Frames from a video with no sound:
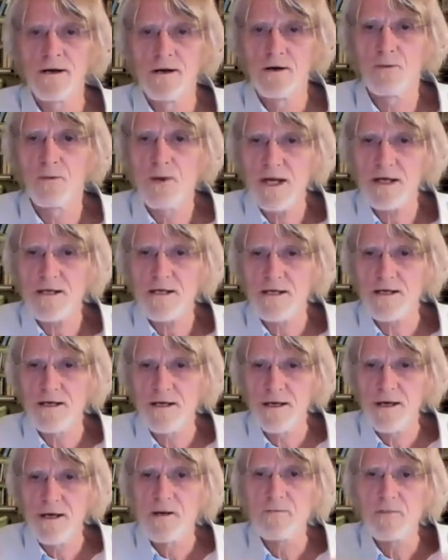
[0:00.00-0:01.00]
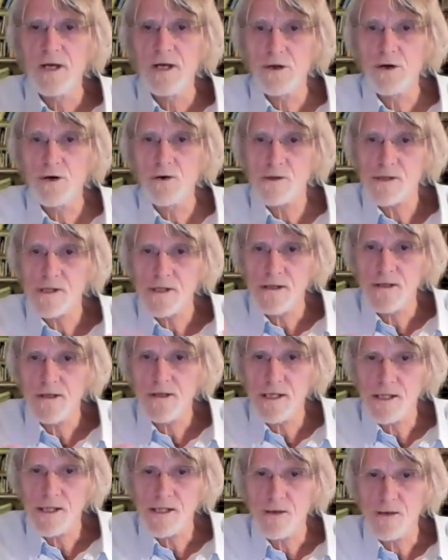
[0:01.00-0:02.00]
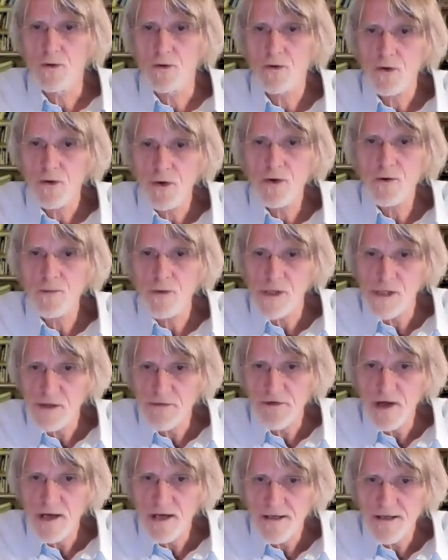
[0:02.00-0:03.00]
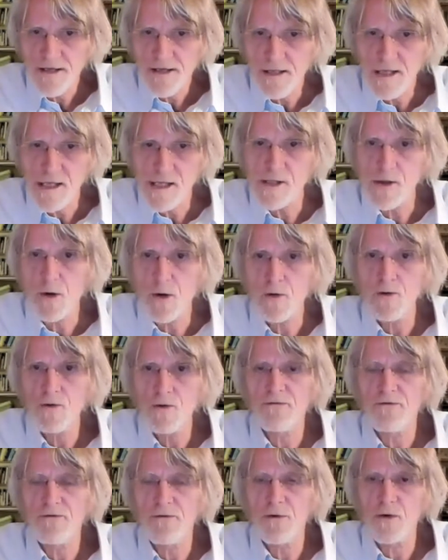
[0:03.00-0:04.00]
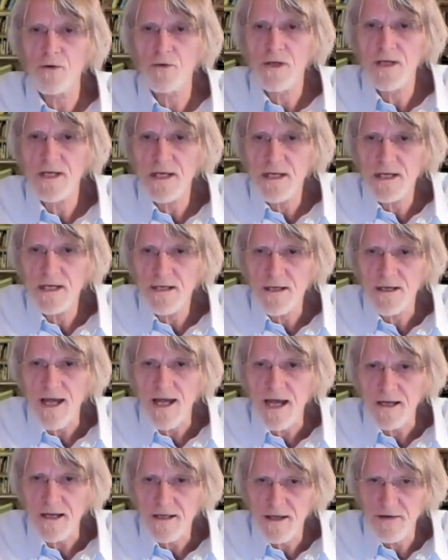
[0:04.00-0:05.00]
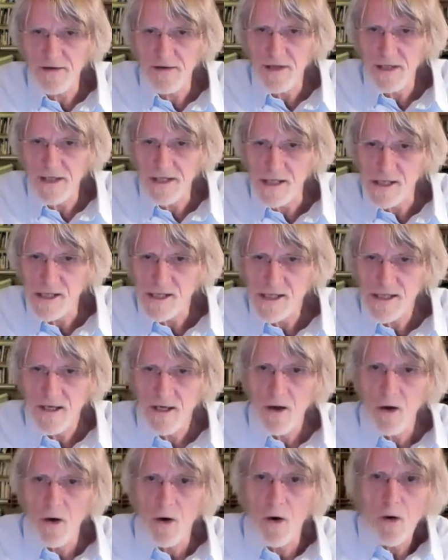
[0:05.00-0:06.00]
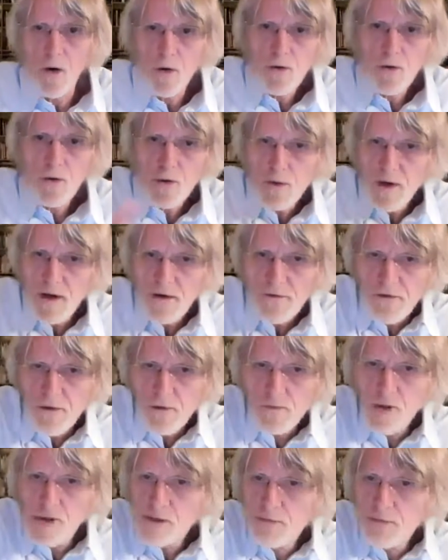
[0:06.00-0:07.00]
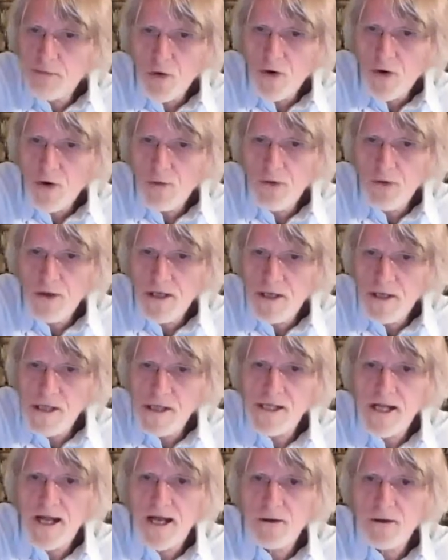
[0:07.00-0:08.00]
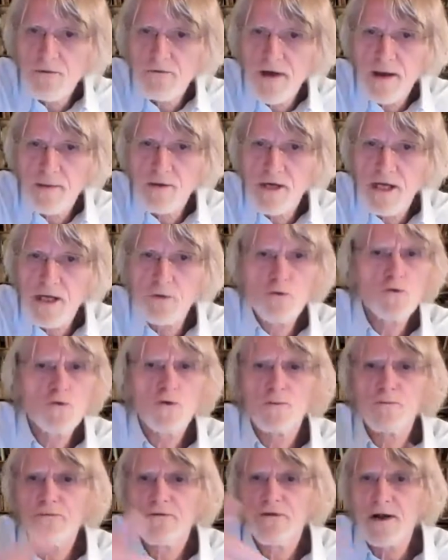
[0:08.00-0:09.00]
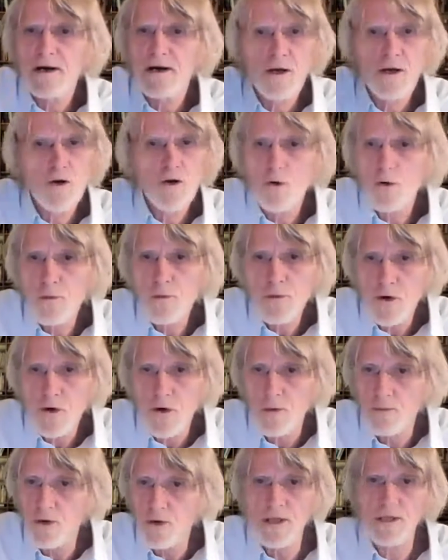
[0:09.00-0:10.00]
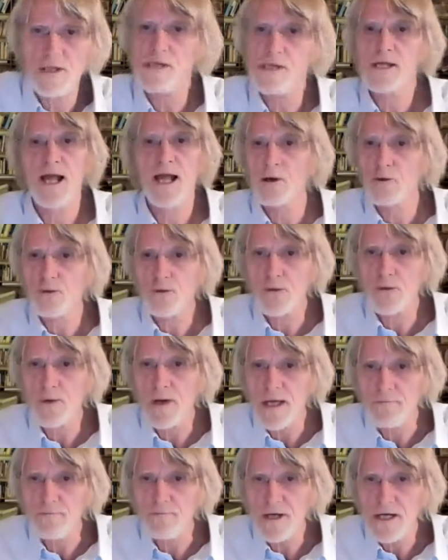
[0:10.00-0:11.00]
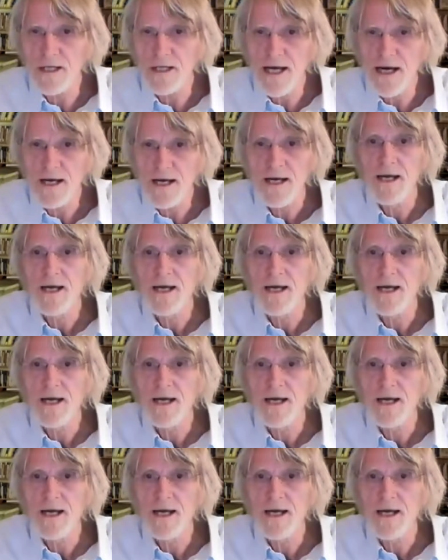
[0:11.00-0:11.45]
wait, because this autonomous sphere, that is all the volunteer activities, all the way from the small communities like the family to the very global communities like Wikipedia,